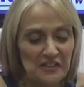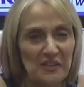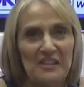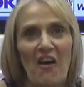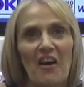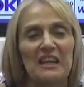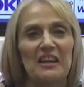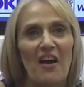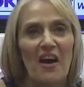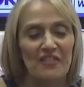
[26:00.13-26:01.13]
so it's on
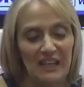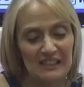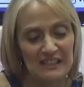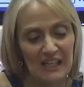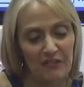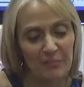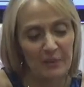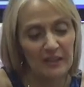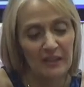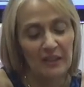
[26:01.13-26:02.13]
again, off again stuff.
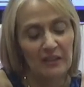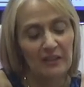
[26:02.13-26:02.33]
But